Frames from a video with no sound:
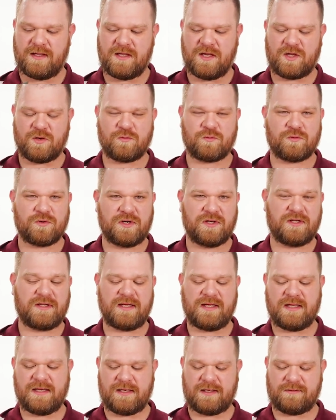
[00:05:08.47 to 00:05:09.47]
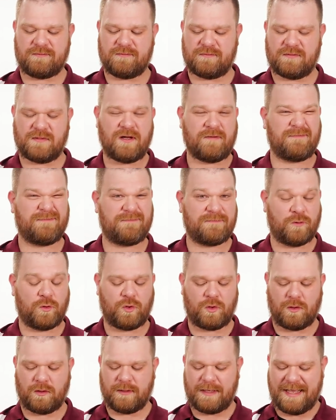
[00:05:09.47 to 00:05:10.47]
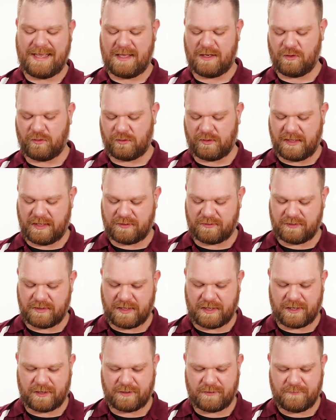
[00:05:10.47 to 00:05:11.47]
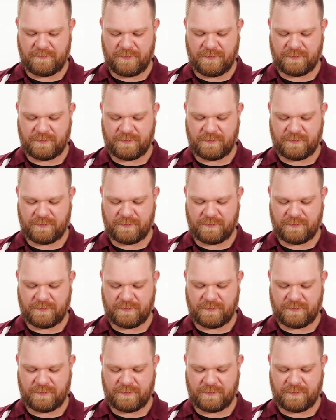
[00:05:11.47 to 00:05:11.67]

you can really get a full handle length there.